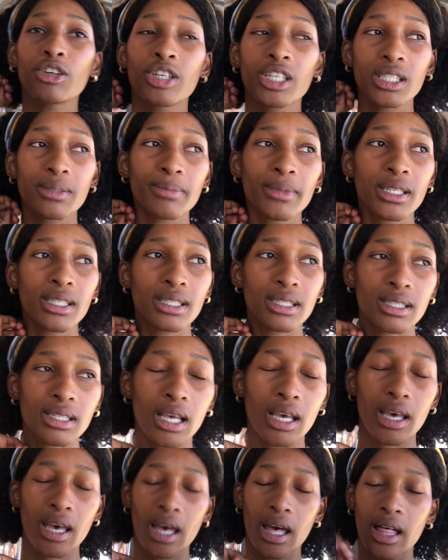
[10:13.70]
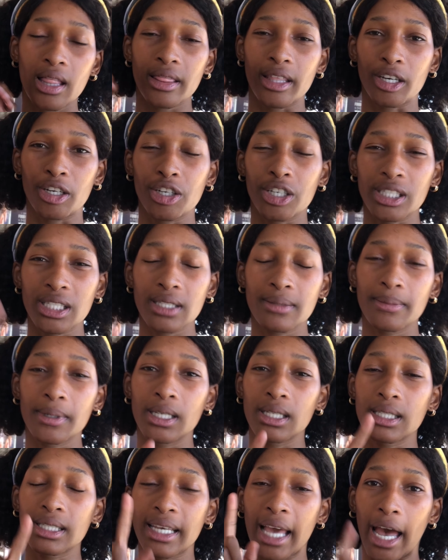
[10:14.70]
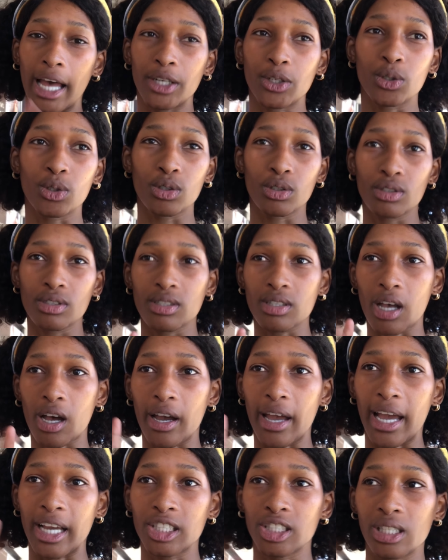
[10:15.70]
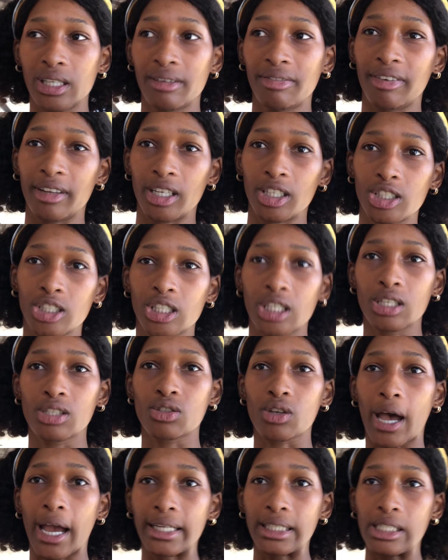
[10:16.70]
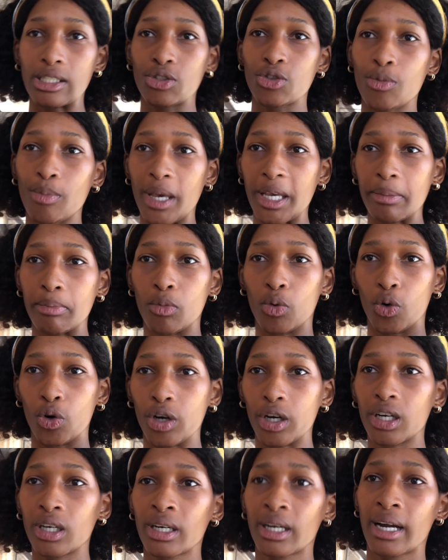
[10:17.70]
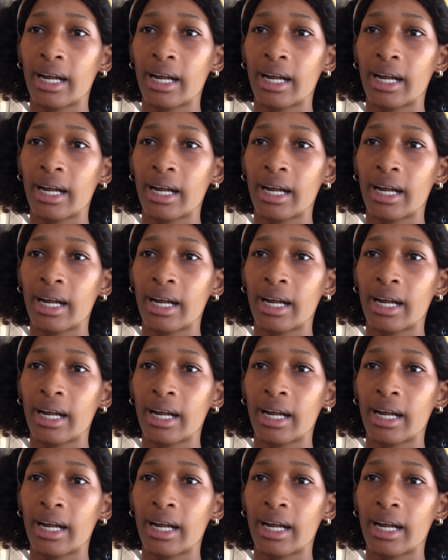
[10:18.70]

Christmas, the Christmas candles are actually finishing, so I need to make more.